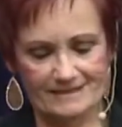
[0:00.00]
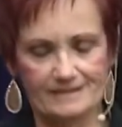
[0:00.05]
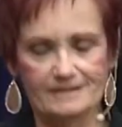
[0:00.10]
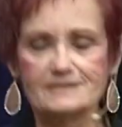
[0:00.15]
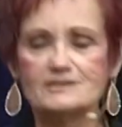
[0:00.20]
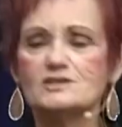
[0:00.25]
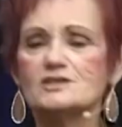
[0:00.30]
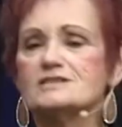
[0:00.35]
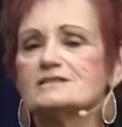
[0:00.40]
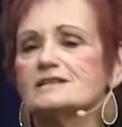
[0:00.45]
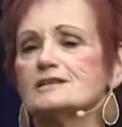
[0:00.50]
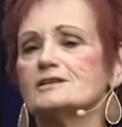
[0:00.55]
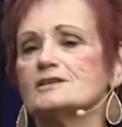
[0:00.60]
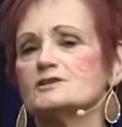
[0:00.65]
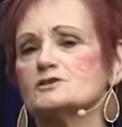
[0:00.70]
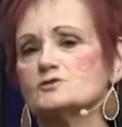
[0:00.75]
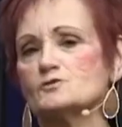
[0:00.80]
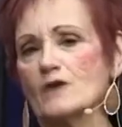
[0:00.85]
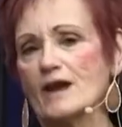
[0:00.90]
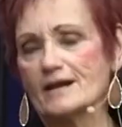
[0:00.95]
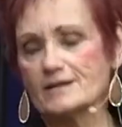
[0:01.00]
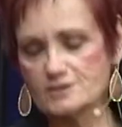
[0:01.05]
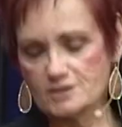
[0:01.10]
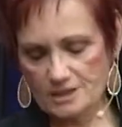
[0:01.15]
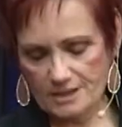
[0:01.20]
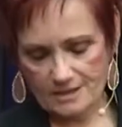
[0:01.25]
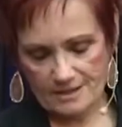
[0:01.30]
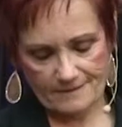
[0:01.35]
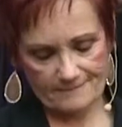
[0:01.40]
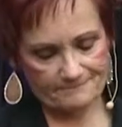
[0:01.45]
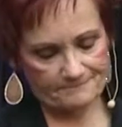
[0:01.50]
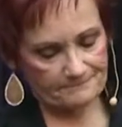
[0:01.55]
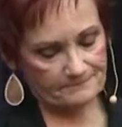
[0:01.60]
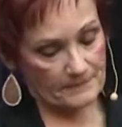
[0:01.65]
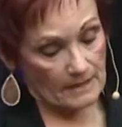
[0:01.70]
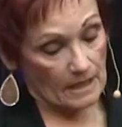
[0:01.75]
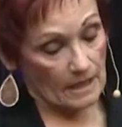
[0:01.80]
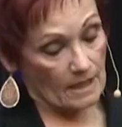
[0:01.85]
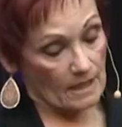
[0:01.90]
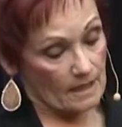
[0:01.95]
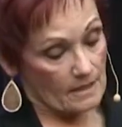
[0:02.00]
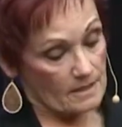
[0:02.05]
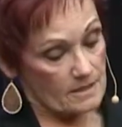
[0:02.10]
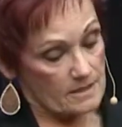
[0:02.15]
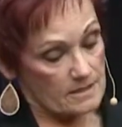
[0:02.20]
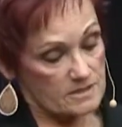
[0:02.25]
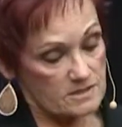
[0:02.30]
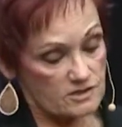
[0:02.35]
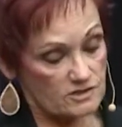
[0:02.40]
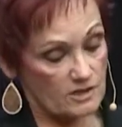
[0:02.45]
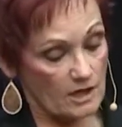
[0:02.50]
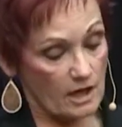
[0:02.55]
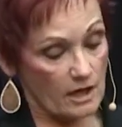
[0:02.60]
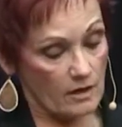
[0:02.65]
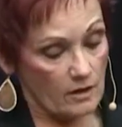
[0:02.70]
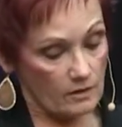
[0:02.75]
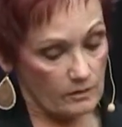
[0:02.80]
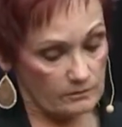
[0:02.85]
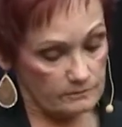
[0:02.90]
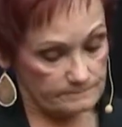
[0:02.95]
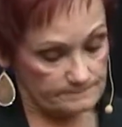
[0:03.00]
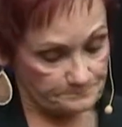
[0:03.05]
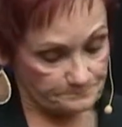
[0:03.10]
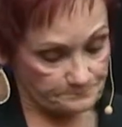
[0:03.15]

It's just a distraction. So,